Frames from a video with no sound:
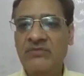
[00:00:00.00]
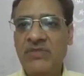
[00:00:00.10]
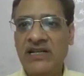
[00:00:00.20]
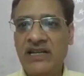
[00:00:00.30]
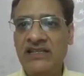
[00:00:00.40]

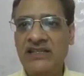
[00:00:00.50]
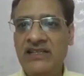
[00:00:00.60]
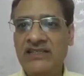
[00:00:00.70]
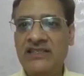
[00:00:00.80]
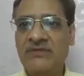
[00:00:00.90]
But in
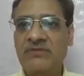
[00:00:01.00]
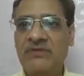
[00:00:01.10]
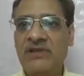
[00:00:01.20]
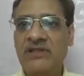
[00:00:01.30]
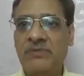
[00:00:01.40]
this
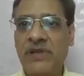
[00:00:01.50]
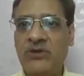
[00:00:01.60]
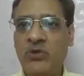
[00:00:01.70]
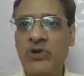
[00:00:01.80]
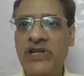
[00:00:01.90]

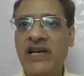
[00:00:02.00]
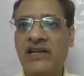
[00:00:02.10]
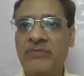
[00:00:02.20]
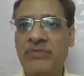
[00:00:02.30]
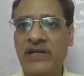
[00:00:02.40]
Spathodea
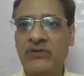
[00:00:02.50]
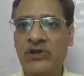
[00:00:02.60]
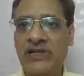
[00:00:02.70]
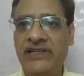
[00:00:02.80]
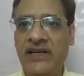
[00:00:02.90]

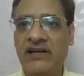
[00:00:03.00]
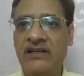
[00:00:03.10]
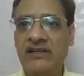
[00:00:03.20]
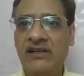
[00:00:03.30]
campanulata,